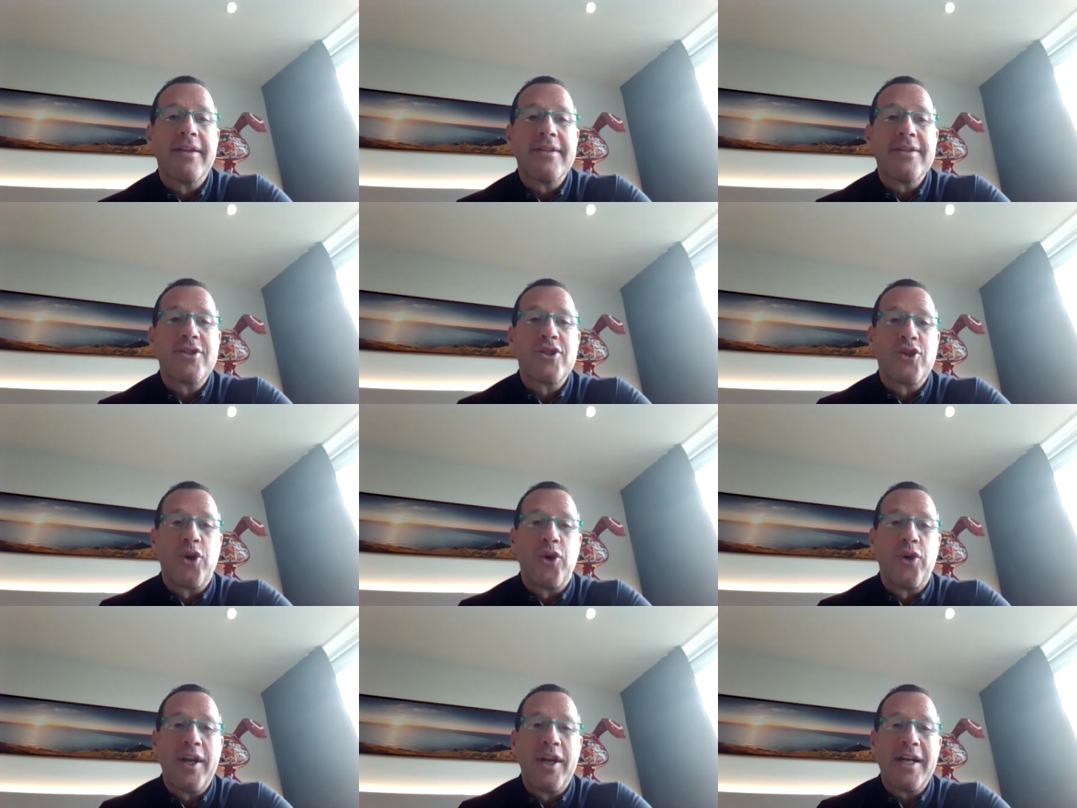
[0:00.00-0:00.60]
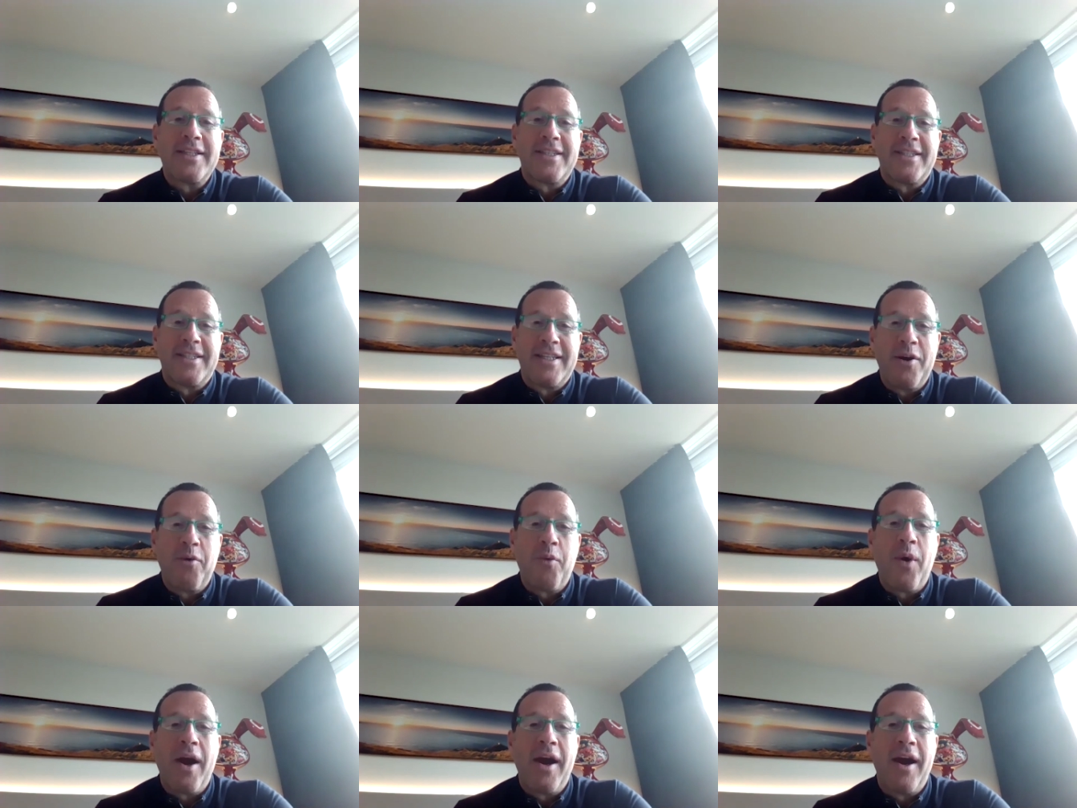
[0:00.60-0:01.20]
So let's
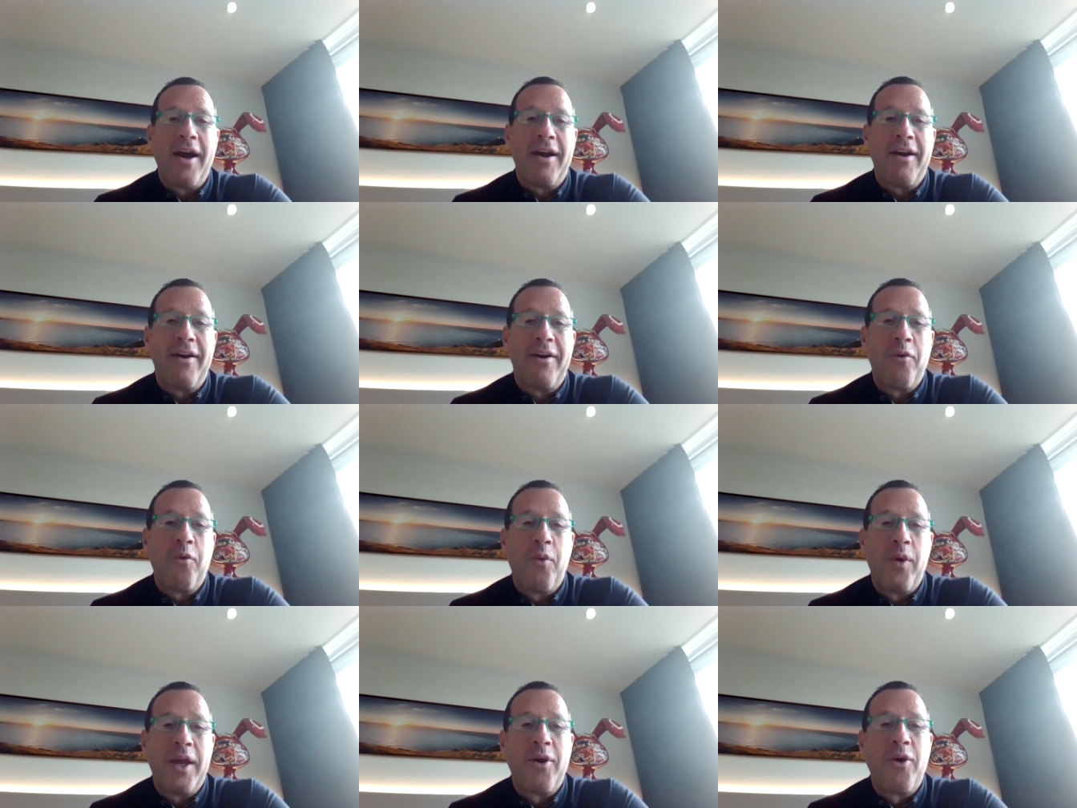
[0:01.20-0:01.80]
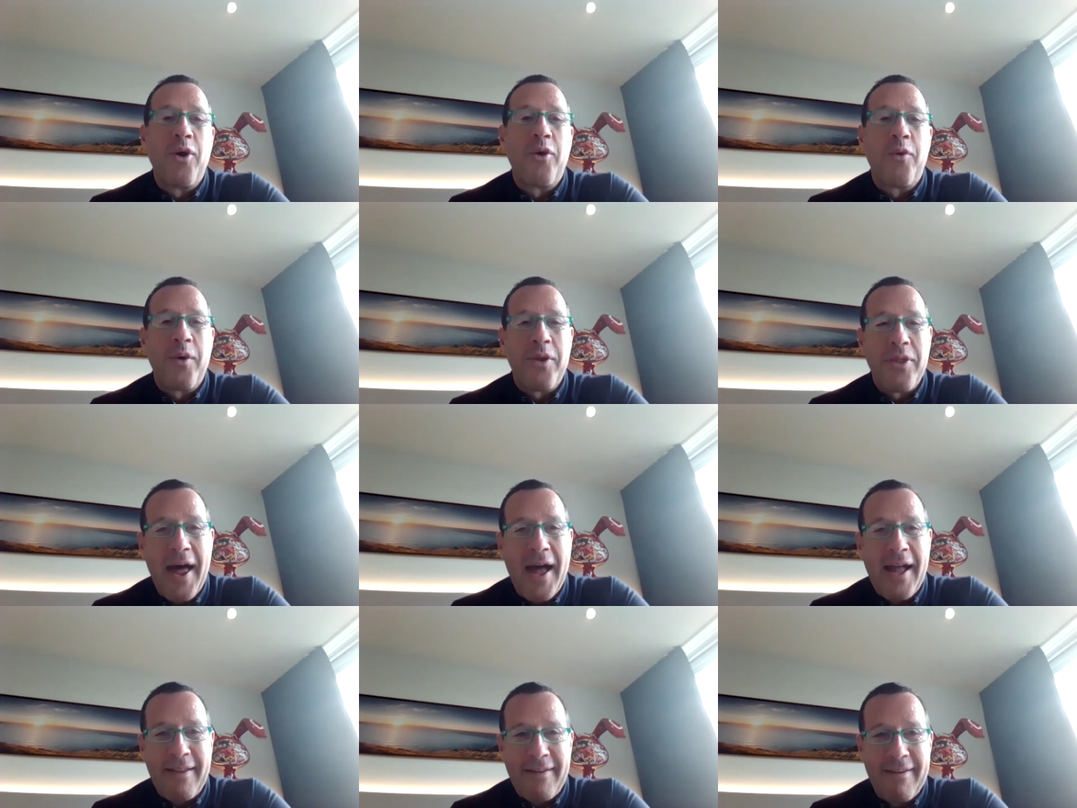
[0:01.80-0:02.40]
see where we go with
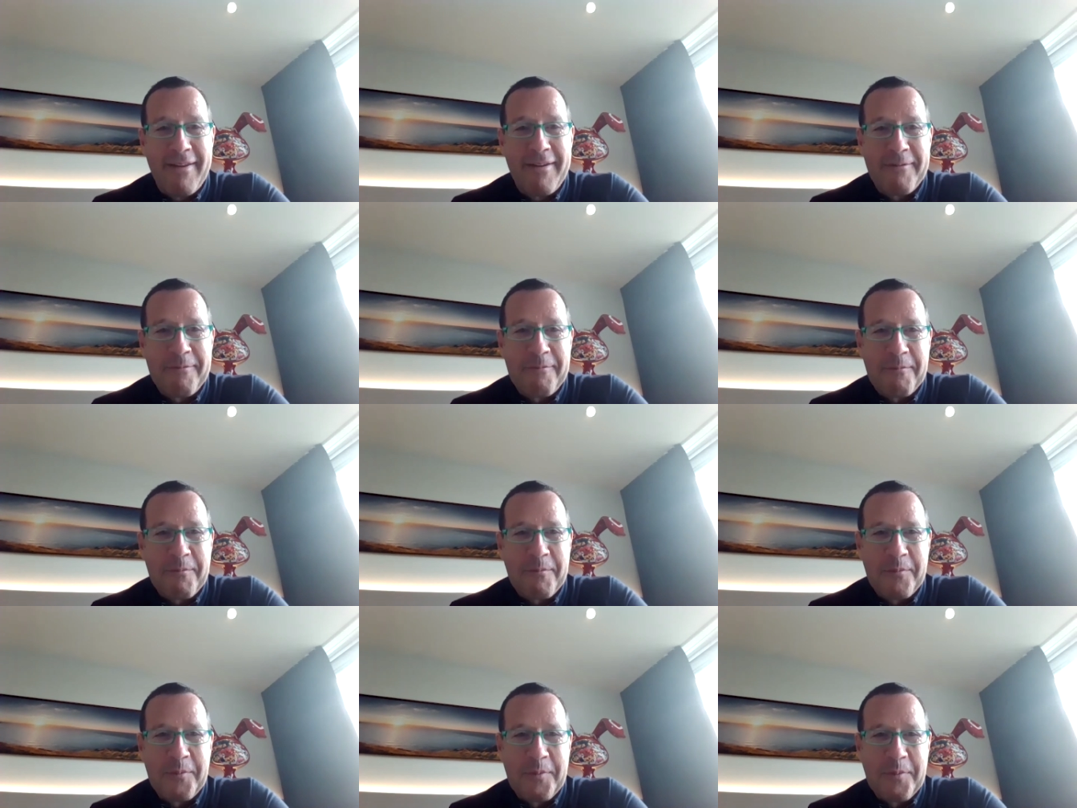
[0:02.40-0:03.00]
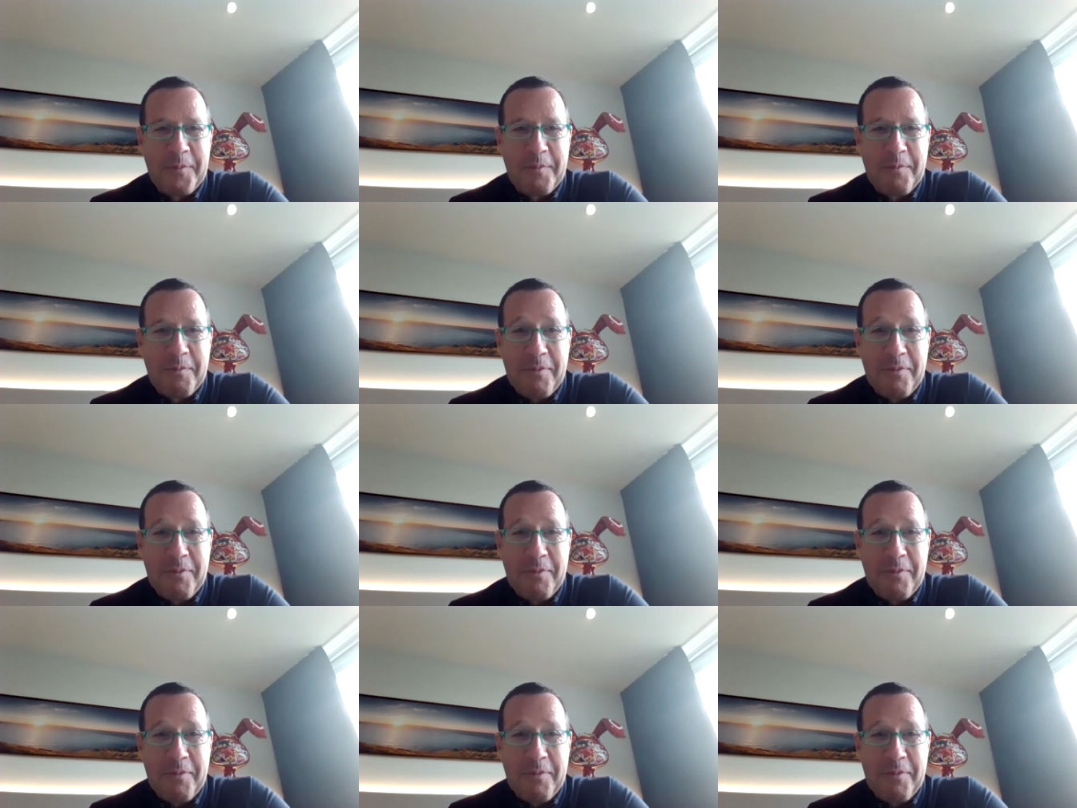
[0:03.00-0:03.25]
that. Okay.